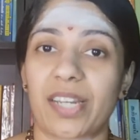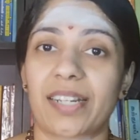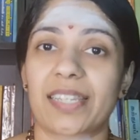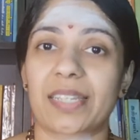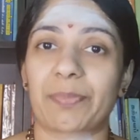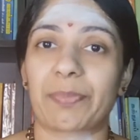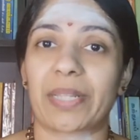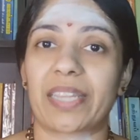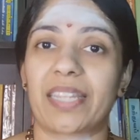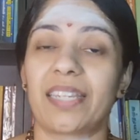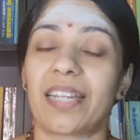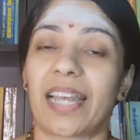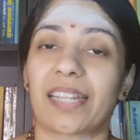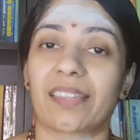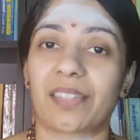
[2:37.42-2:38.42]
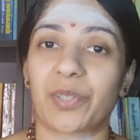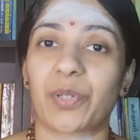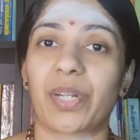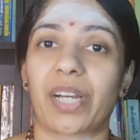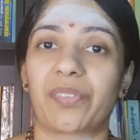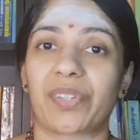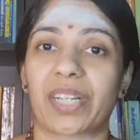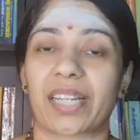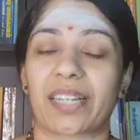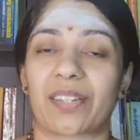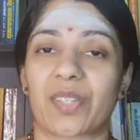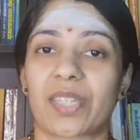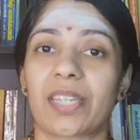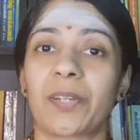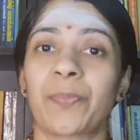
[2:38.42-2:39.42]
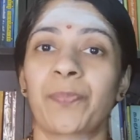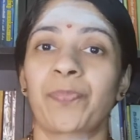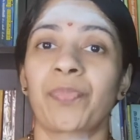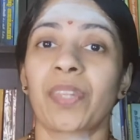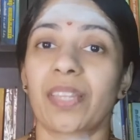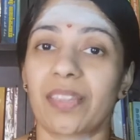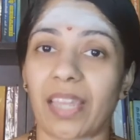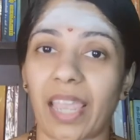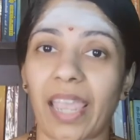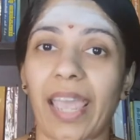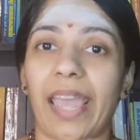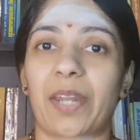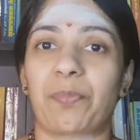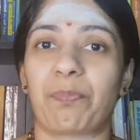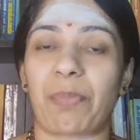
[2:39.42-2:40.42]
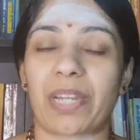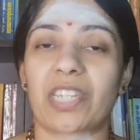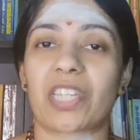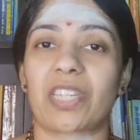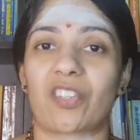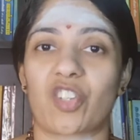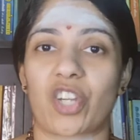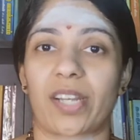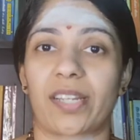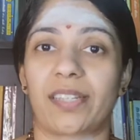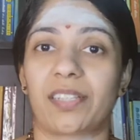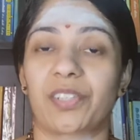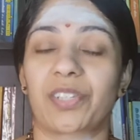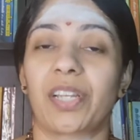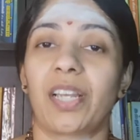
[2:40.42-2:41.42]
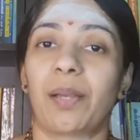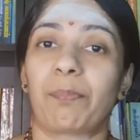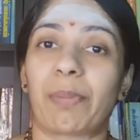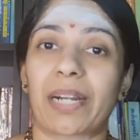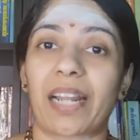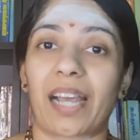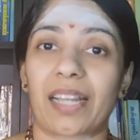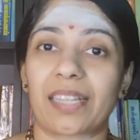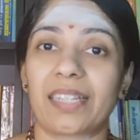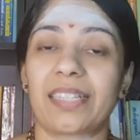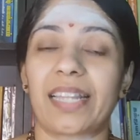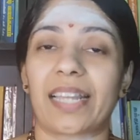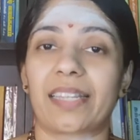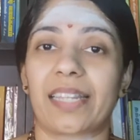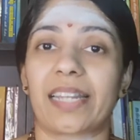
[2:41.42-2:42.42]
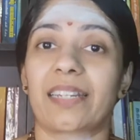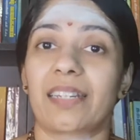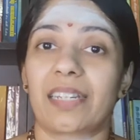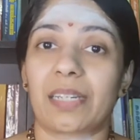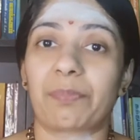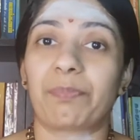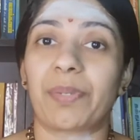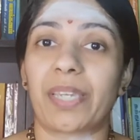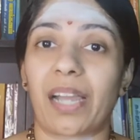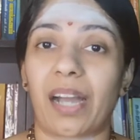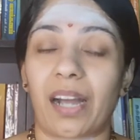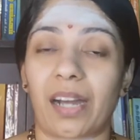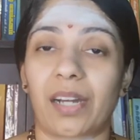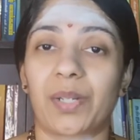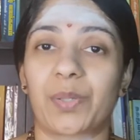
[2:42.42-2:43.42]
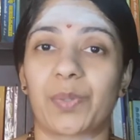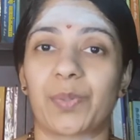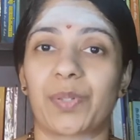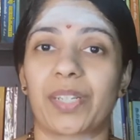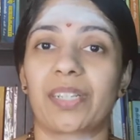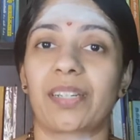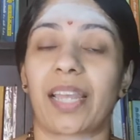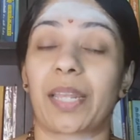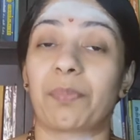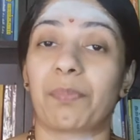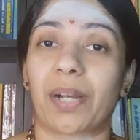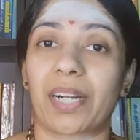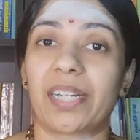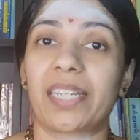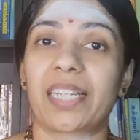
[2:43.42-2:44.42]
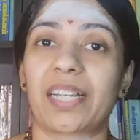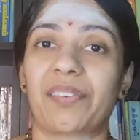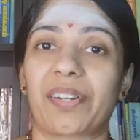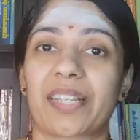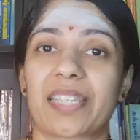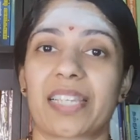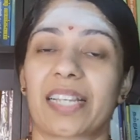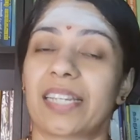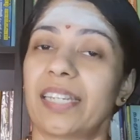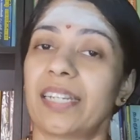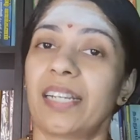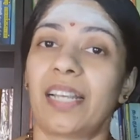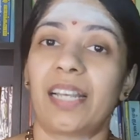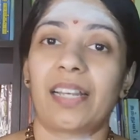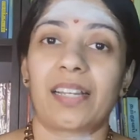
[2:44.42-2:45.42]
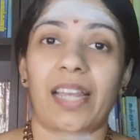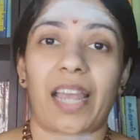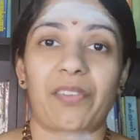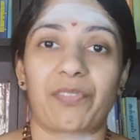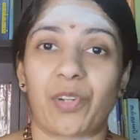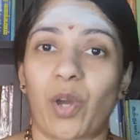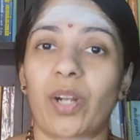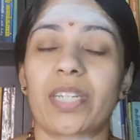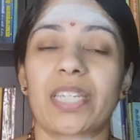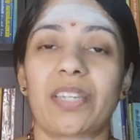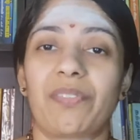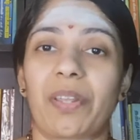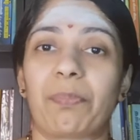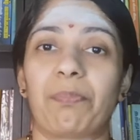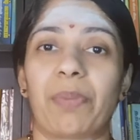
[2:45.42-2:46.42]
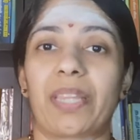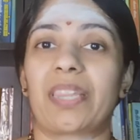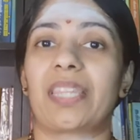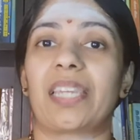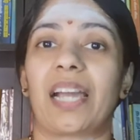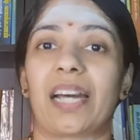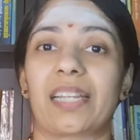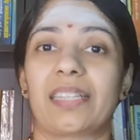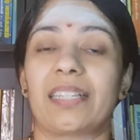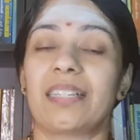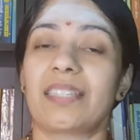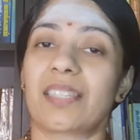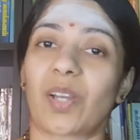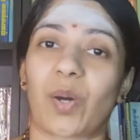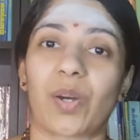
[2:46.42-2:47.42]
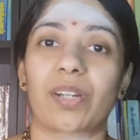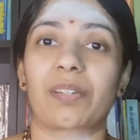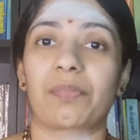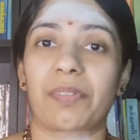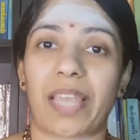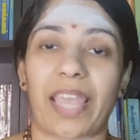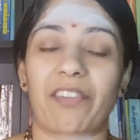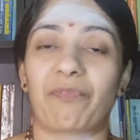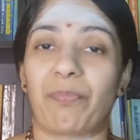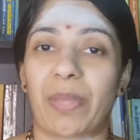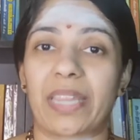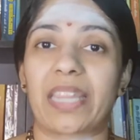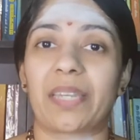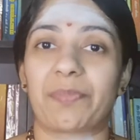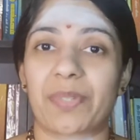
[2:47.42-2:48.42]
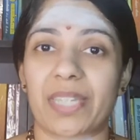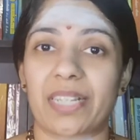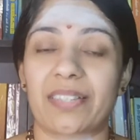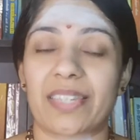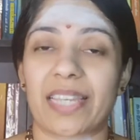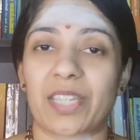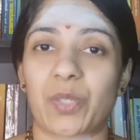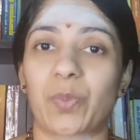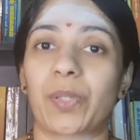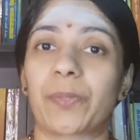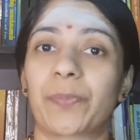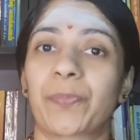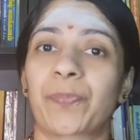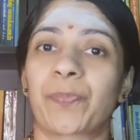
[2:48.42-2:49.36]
Sambandar and Thirunavukarasar, they had met each other, but other than that, Nambi Aarurar and Manikka Vasagar have not even met the others, or they have met themselves as well.